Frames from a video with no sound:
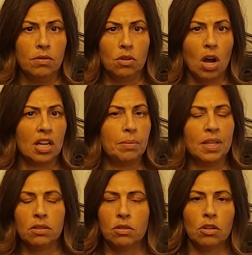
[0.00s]

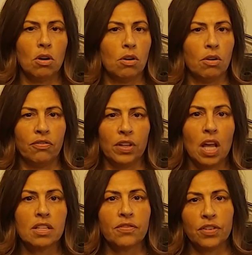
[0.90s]
documents or
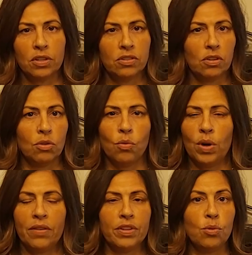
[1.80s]
philosophers or
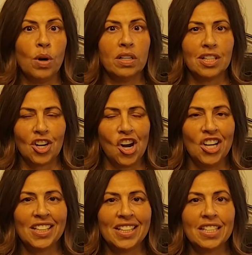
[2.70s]
whatever you want to
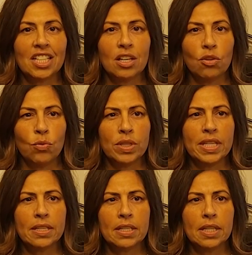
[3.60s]
call it,
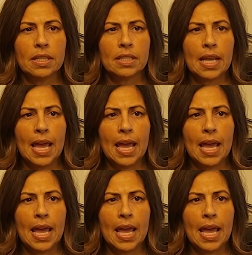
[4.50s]
resistance.